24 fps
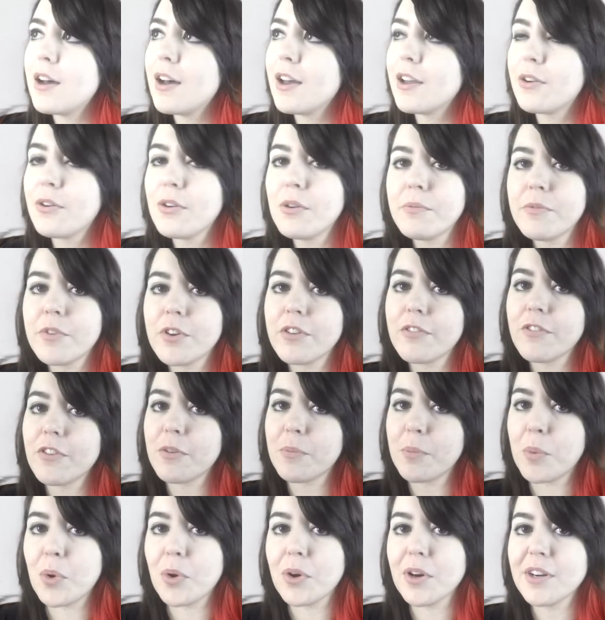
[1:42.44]
I grew up very,
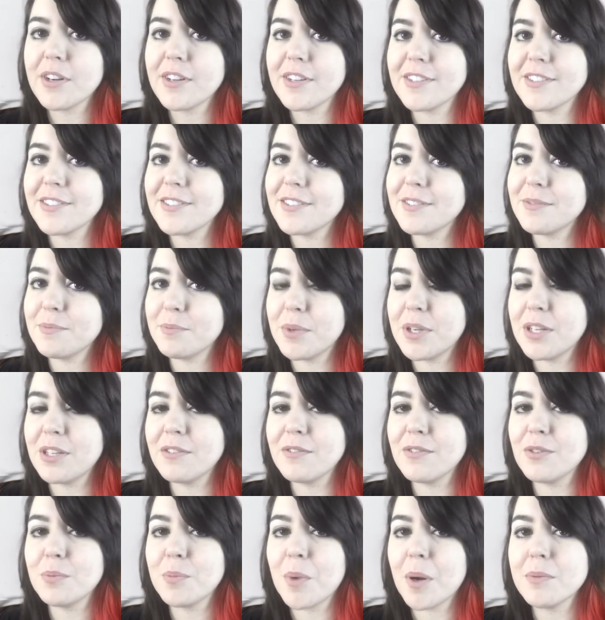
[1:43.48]
very poor, as many
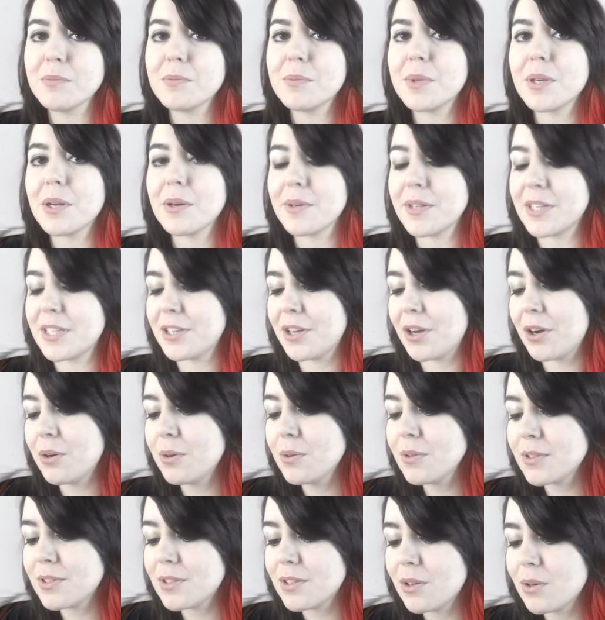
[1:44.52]
of you probably already
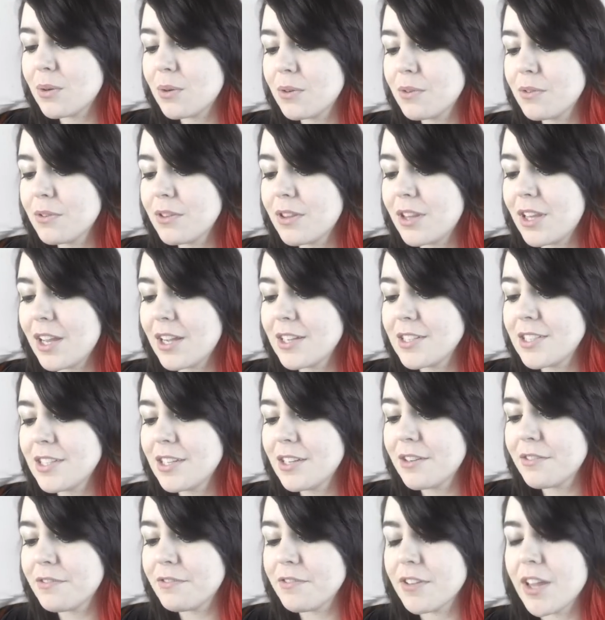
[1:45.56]
know, so the
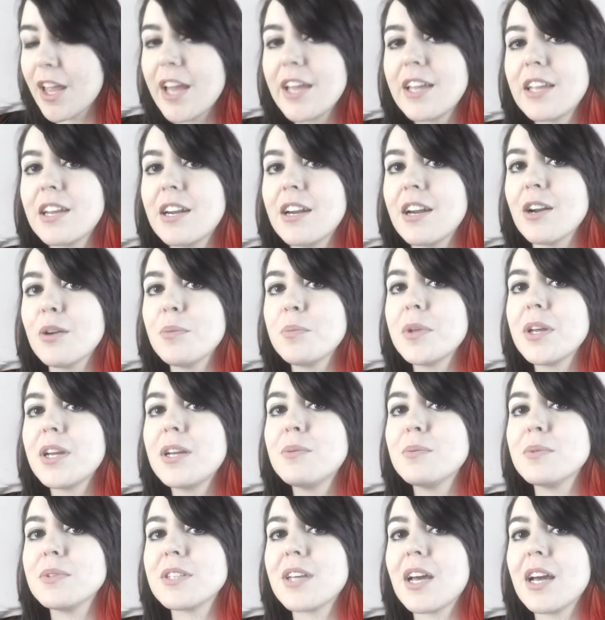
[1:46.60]
idea of flying in an
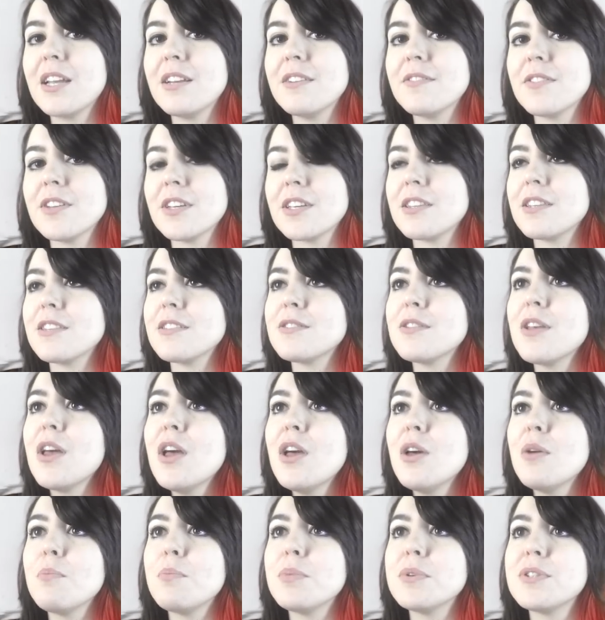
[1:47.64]
airplane was kind of like this
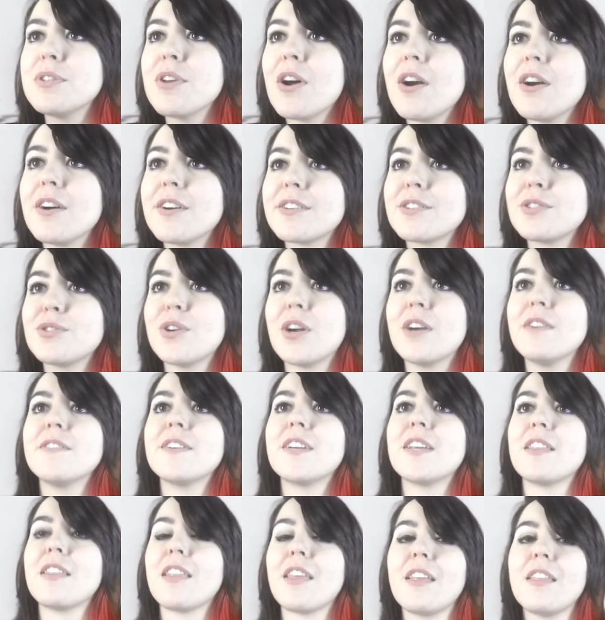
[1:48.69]
bizarre,
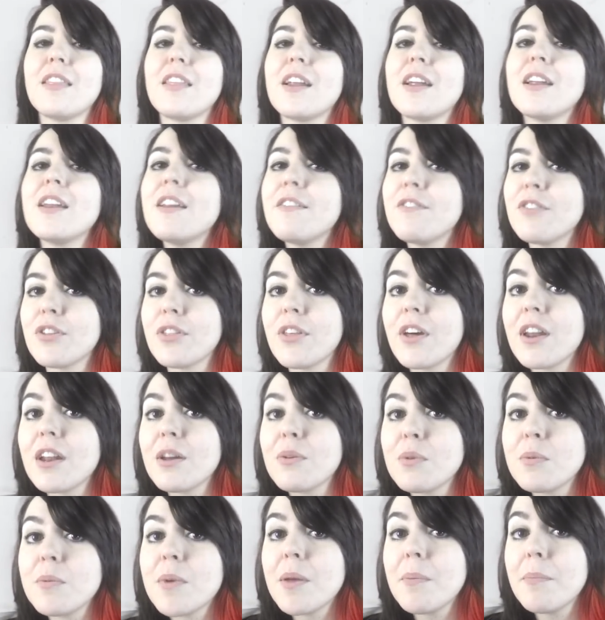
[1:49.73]
extravagant thing that I never thought
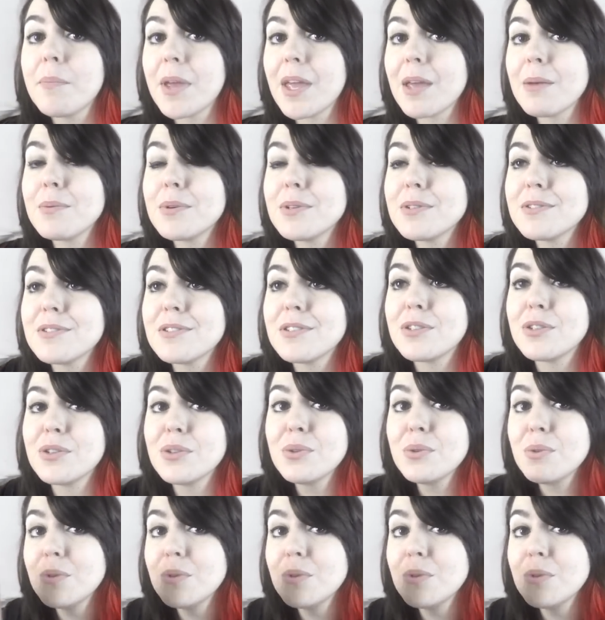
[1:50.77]
I would be able to do,